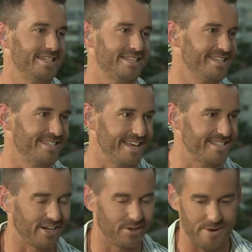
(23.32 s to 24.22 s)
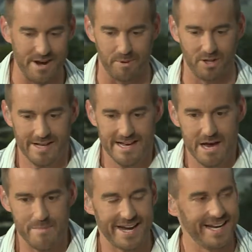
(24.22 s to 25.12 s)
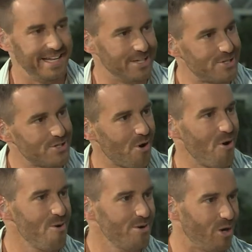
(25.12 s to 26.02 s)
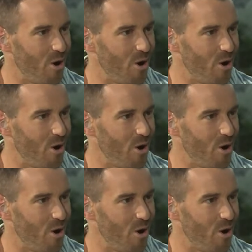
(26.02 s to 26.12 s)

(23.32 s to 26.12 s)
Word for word: like this is, is incredible, but it is so